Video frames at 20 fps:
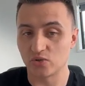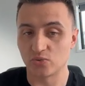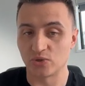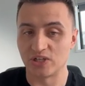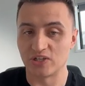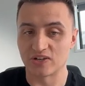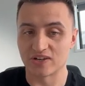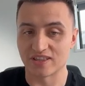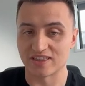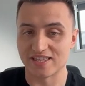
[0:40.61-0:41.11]
We
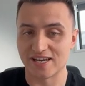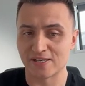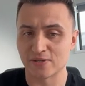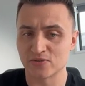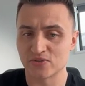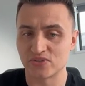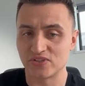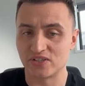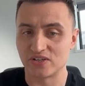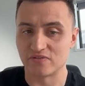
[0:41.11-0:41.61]
got
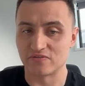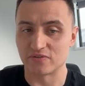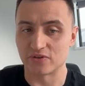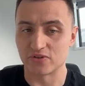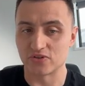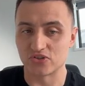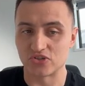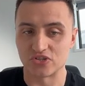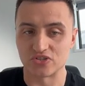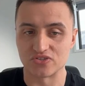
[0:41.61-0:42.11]
1,000
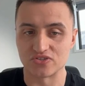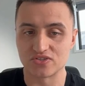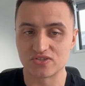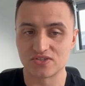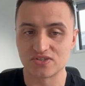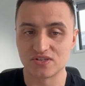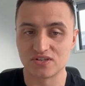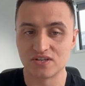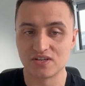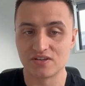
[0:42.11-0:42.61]

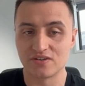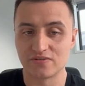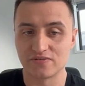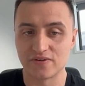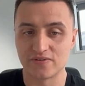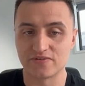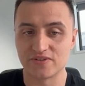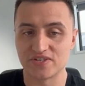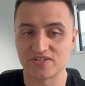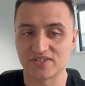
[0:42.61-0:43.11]
conversions,
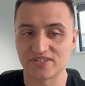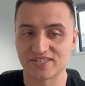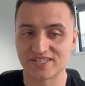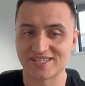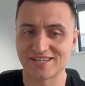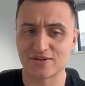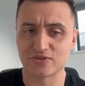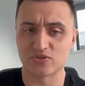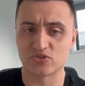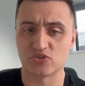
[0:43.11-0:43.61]

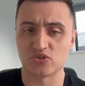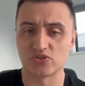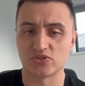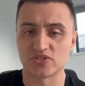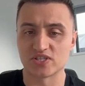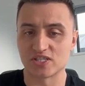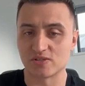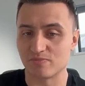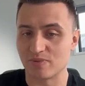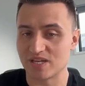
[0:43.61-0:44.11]
$56,000
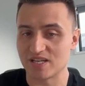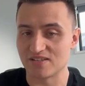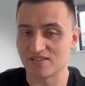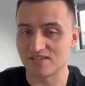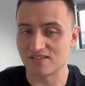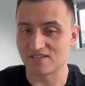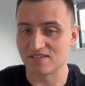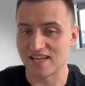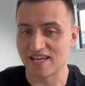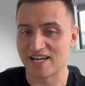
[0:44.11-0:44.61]

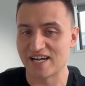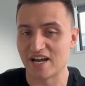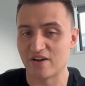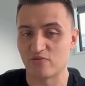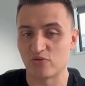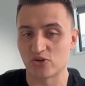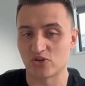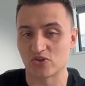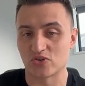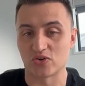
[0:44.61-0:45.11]
spent at an
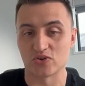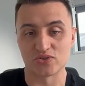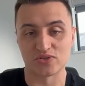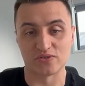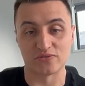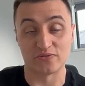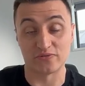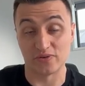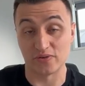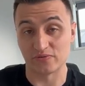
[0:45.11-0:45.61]
average cost
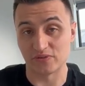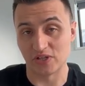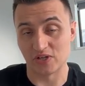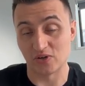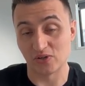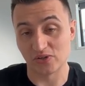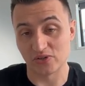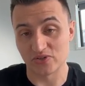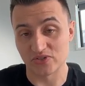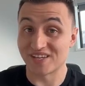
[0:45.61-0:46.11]
of
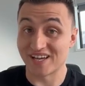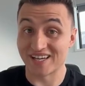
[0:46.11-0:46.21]
$50.